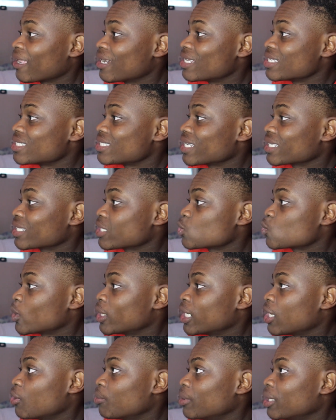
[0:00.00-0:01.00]
let's check this
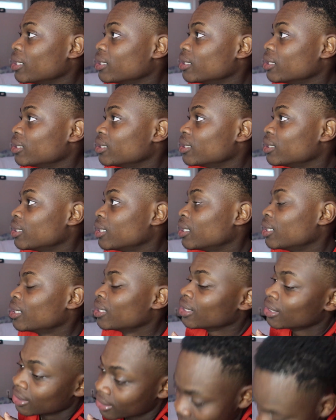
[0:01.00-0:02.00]
one out, man.
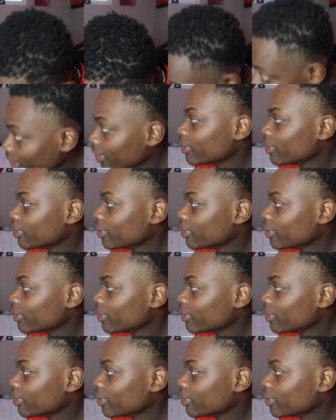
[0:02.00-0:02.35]
Let's get